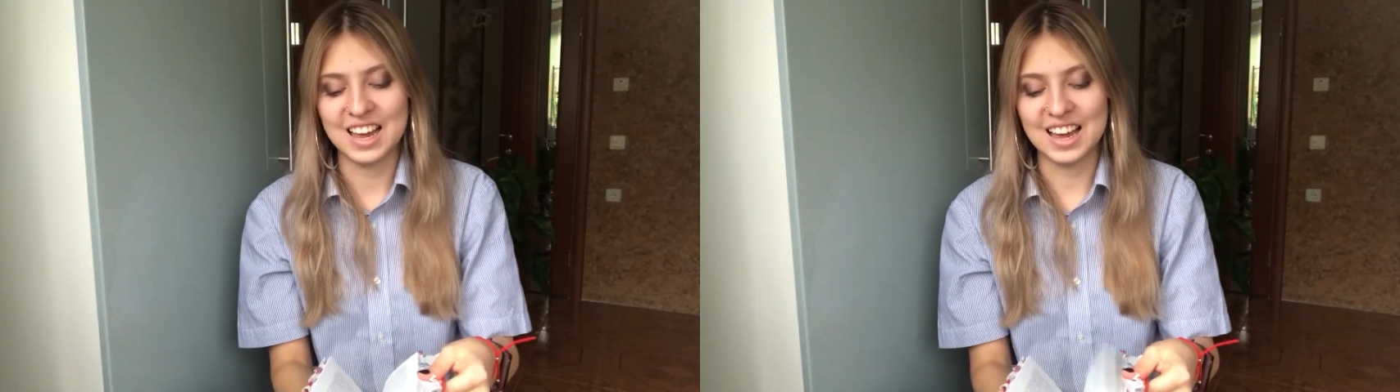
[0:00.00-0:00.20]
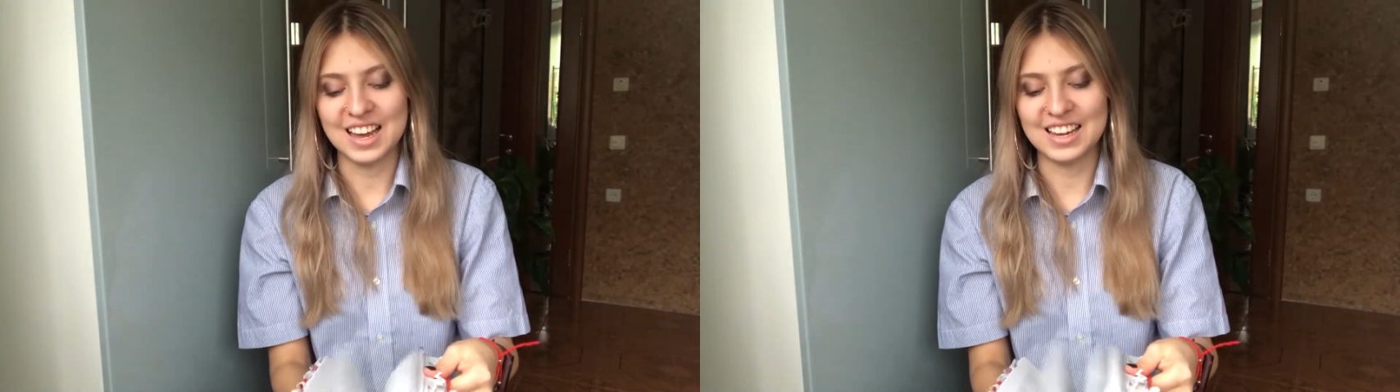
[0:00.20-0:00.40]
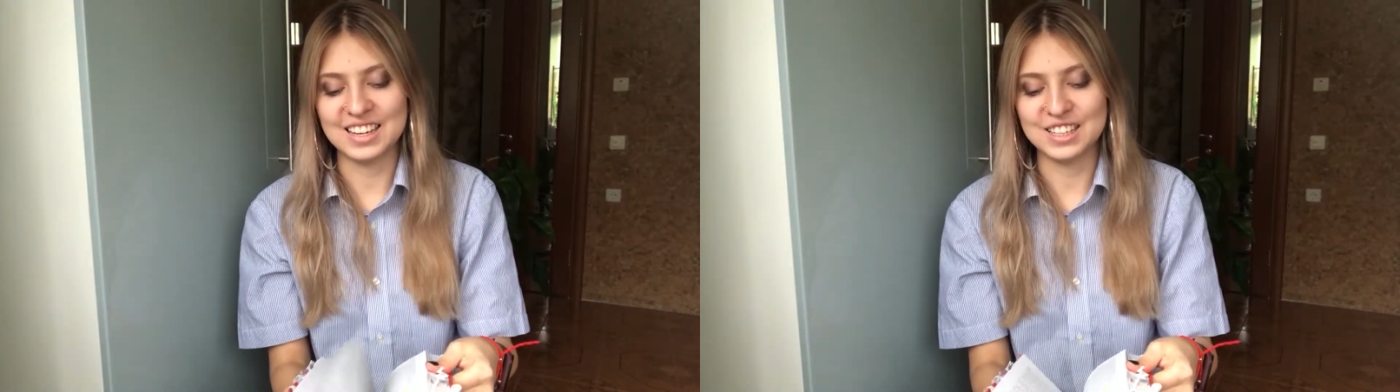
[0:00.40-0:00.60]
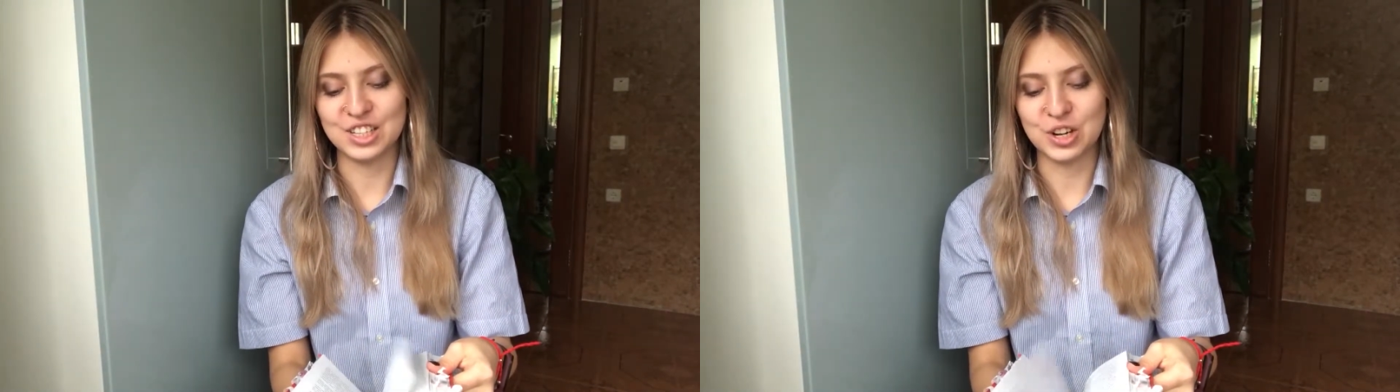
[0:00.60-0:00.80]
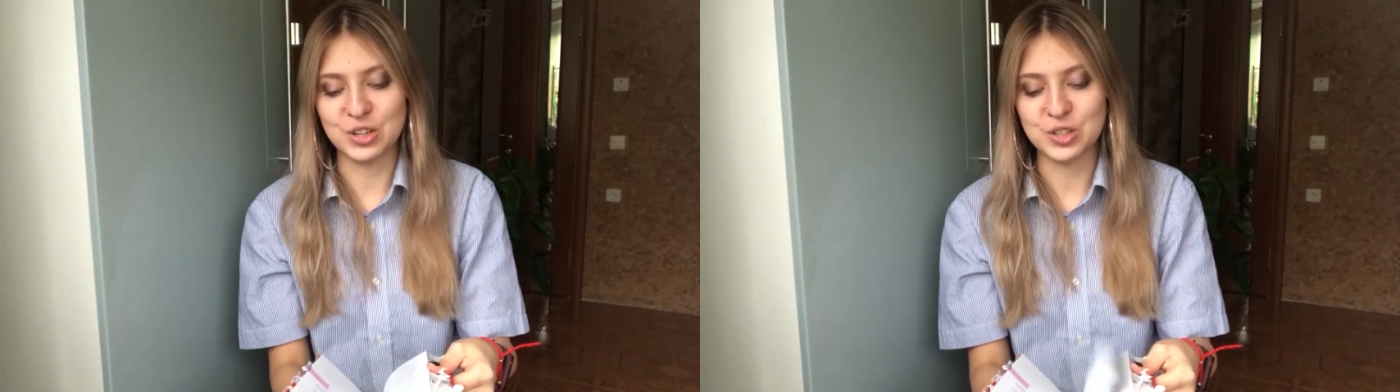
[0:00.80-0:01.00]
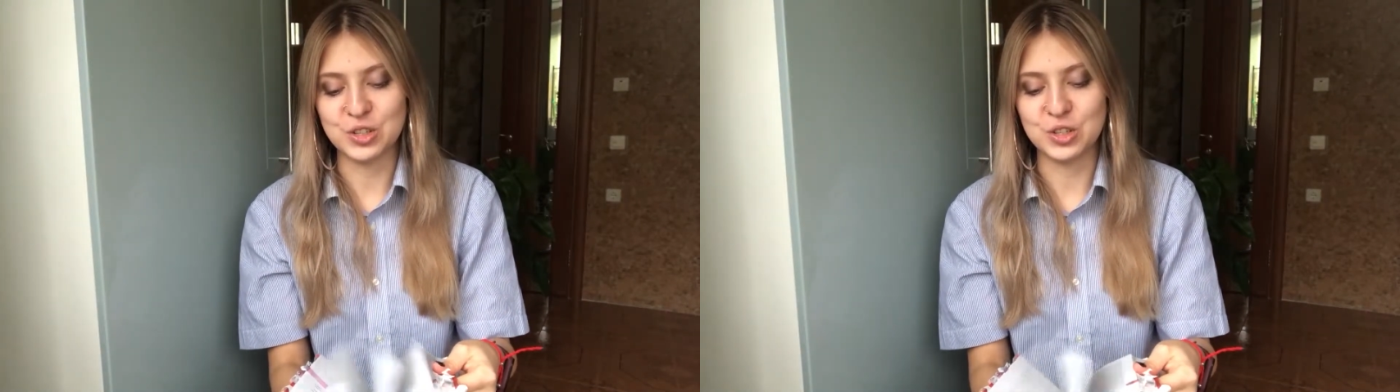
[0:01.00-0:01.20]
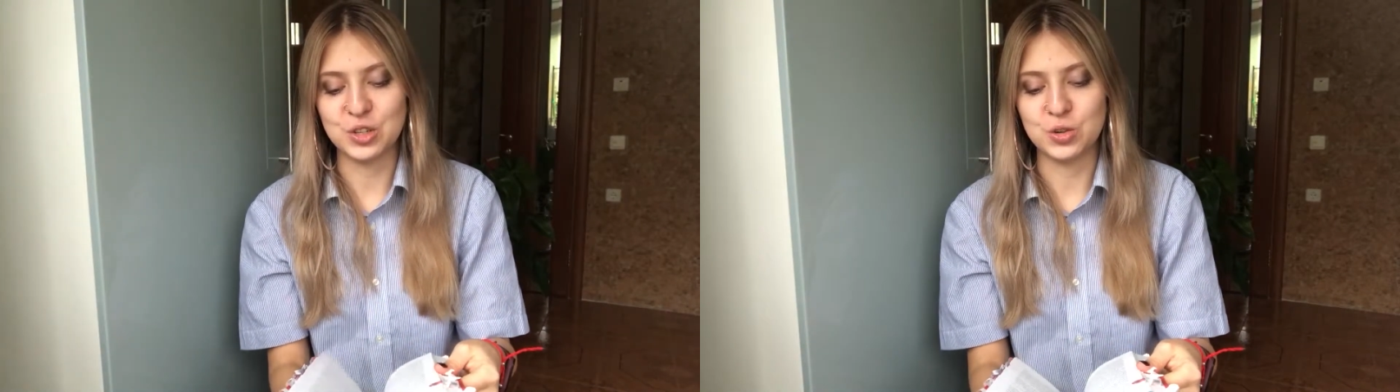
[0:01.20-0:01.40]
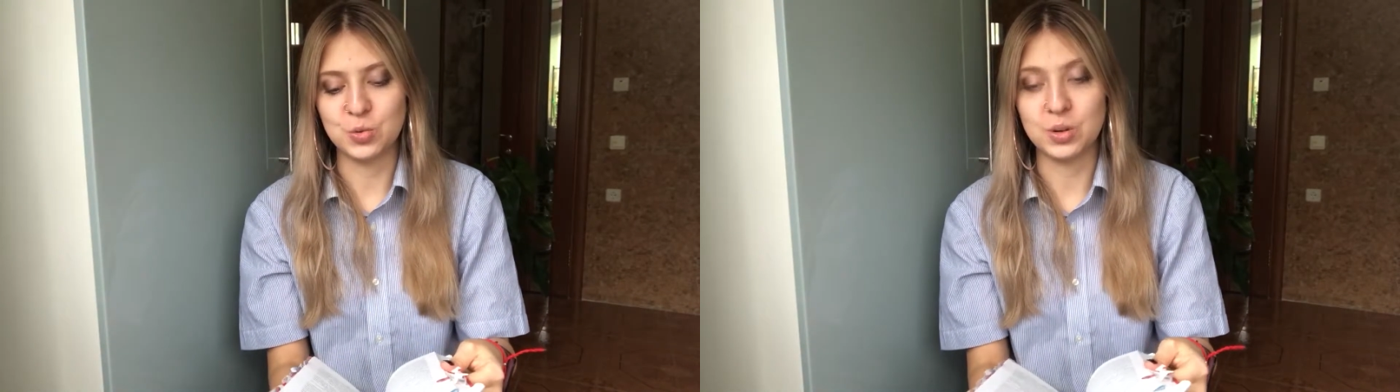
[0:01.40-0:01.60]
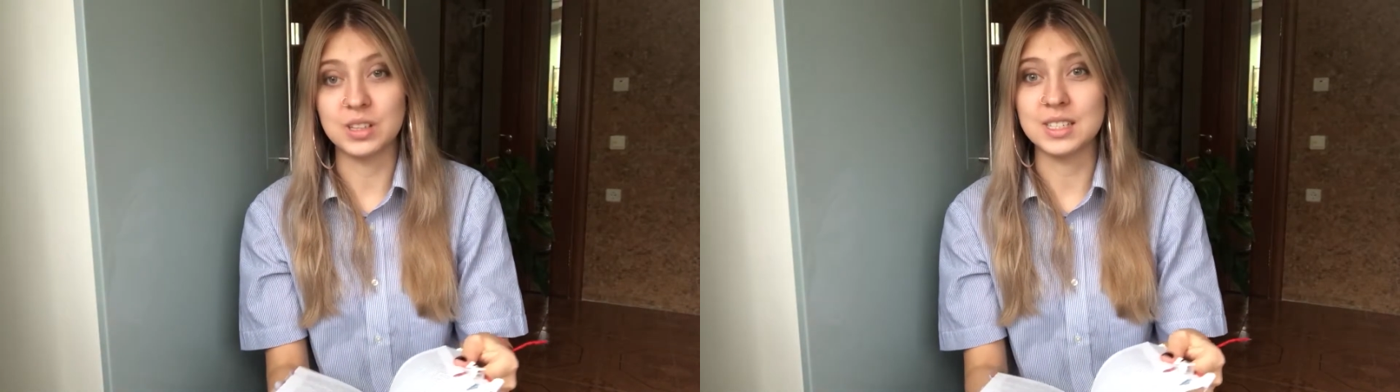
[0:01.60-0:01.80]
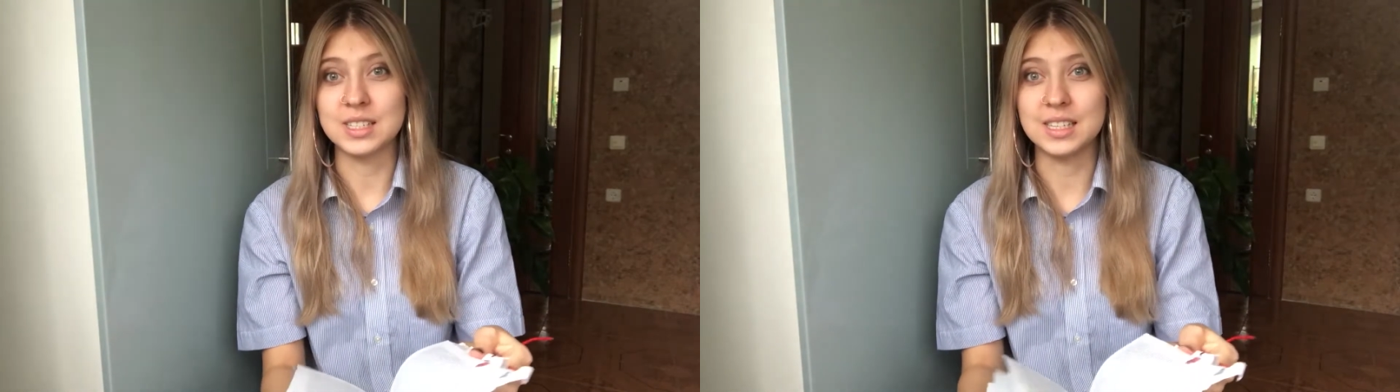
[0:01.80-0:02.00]
and also you
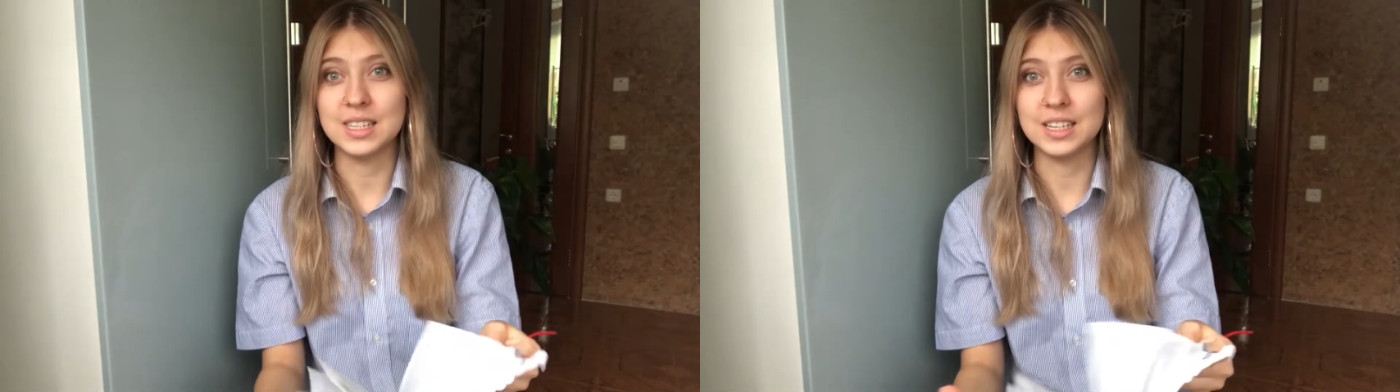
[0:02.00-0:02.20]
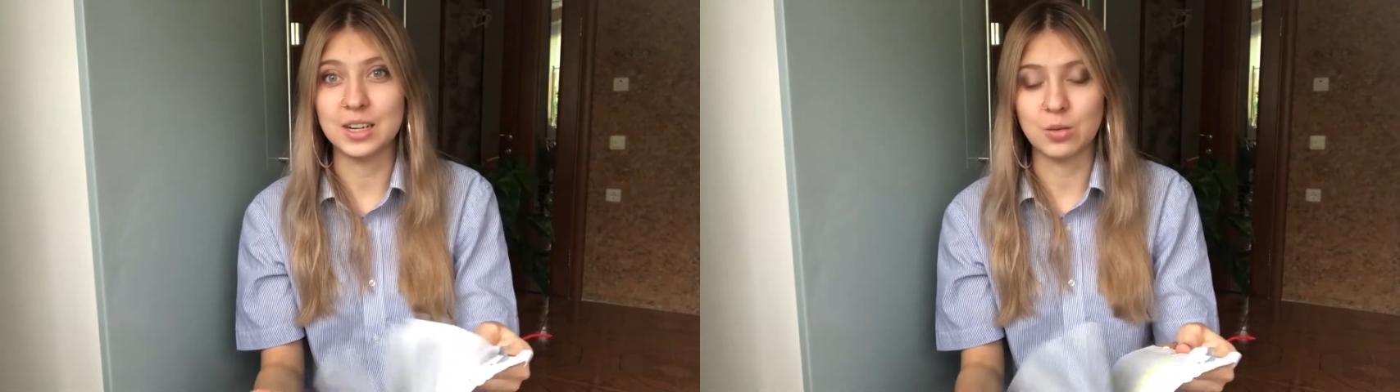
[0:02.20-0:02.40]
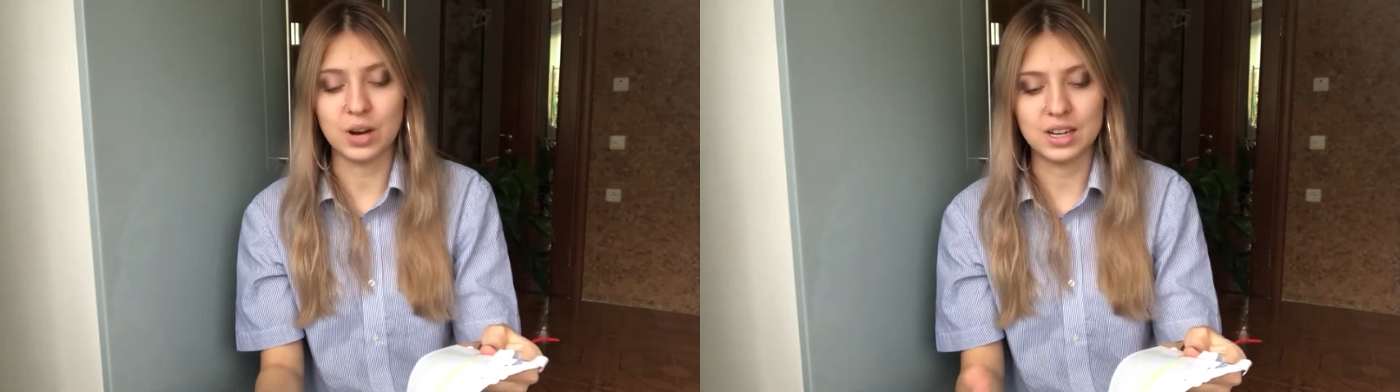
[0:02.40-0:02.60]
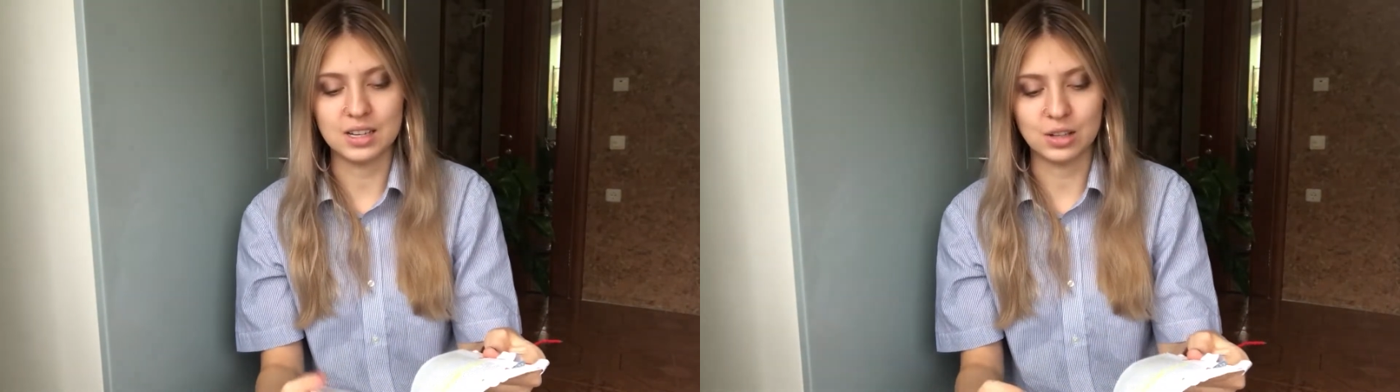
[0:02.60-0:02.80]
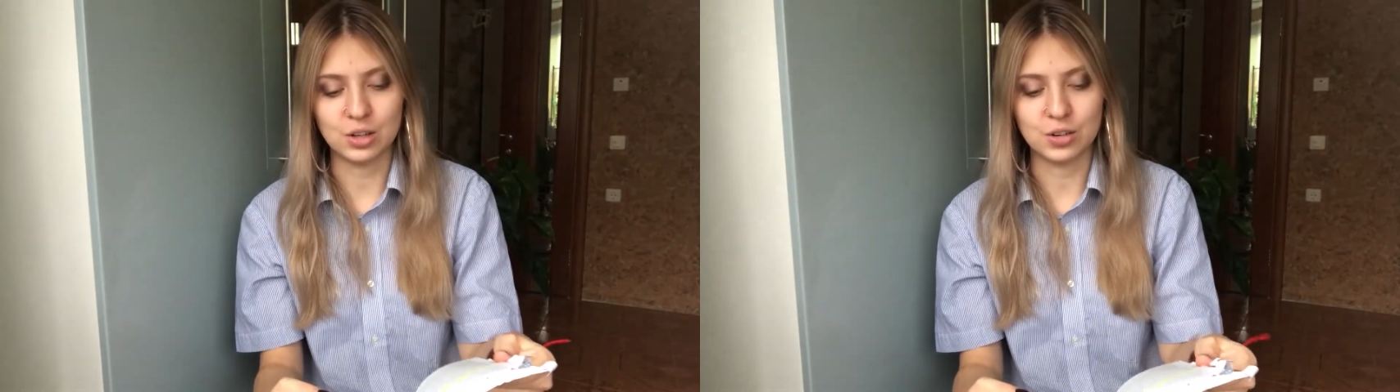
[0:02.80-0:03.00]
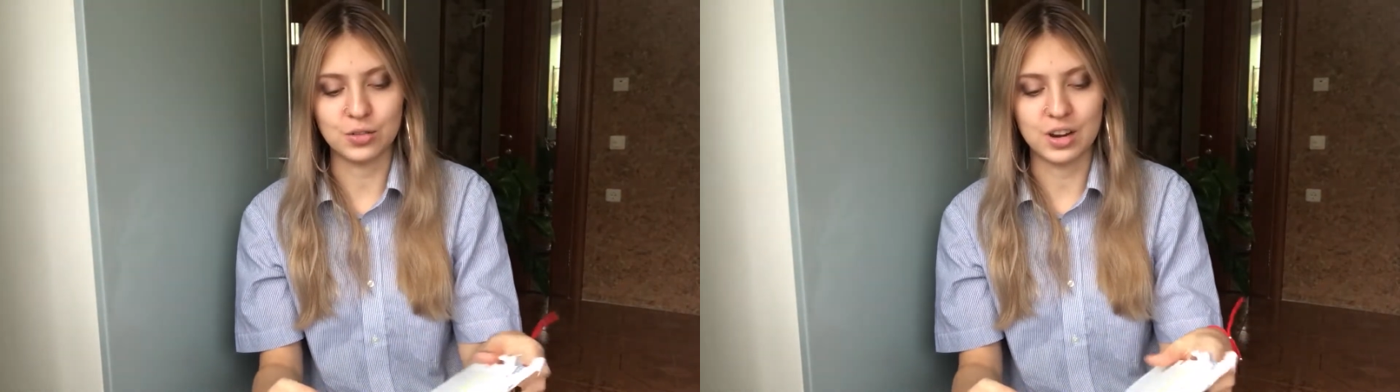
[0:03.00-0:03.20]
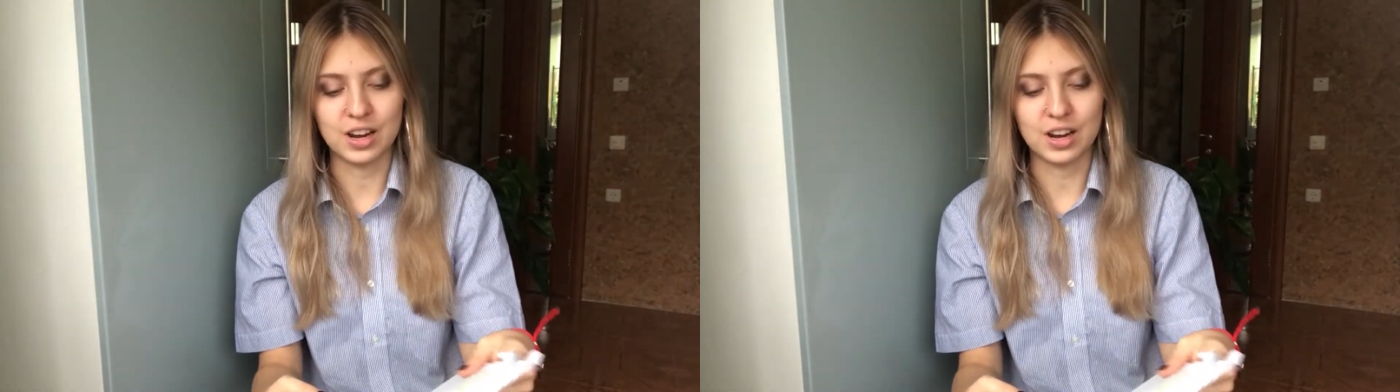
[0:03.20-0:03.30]
will see here quite a lot of